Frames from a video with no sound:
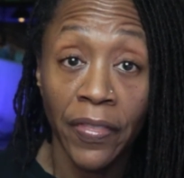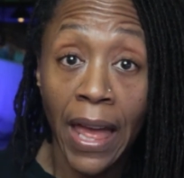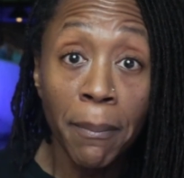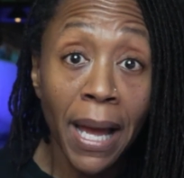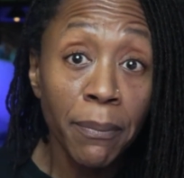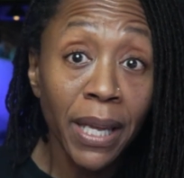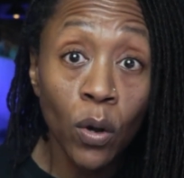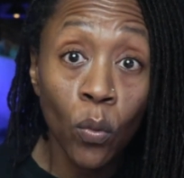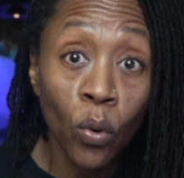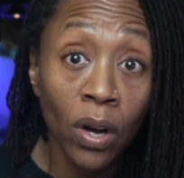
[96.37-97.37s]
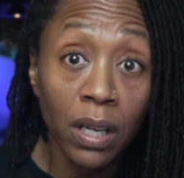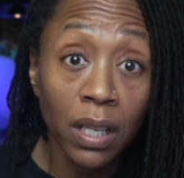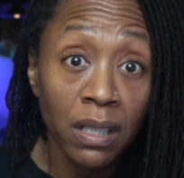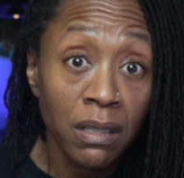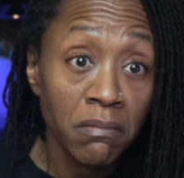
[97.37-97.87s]
That might mean a
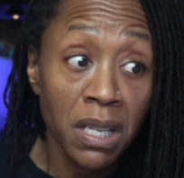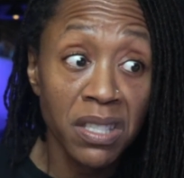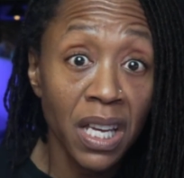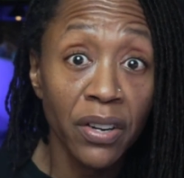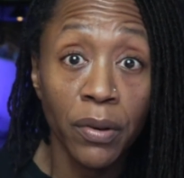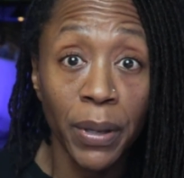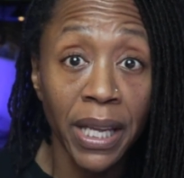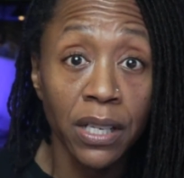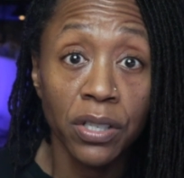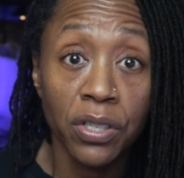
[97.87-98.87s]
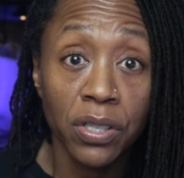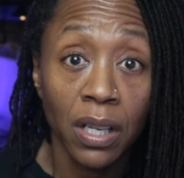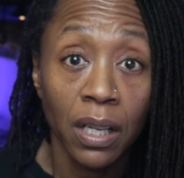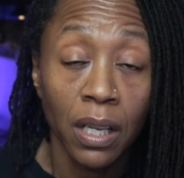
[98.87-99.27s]
walk instead of a binge,